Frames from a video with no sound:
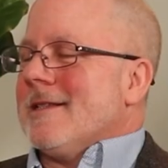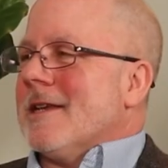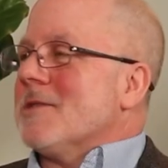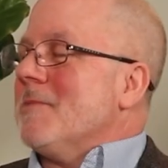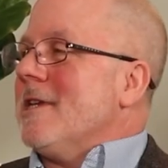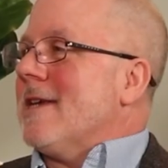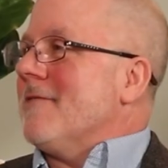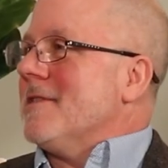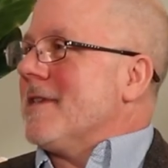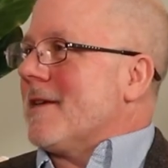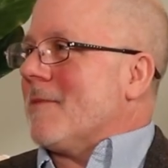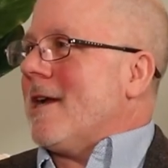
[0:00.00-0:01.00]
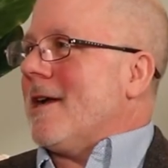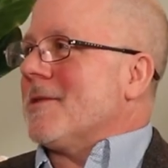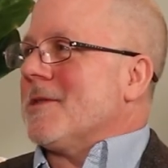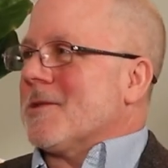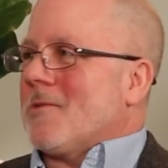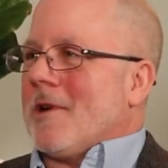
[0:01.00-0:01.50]
Doesn't mean everything in my
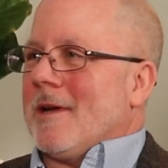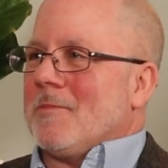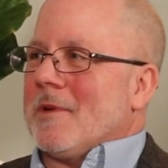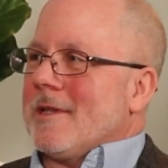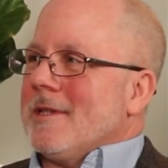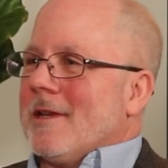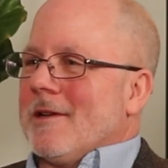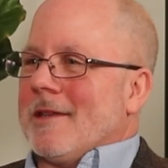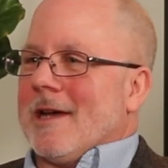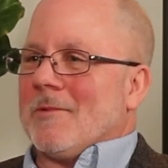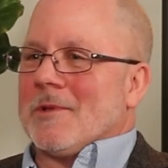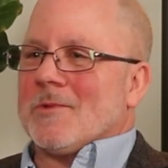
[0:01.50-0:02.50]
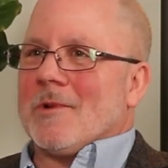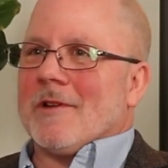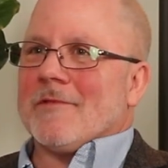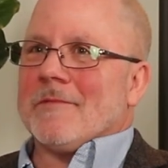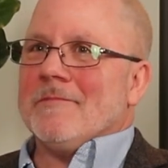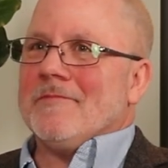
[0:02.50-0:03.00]
house is quiet, but that was one
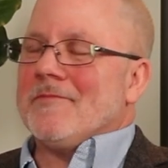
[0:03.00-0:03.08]
of them.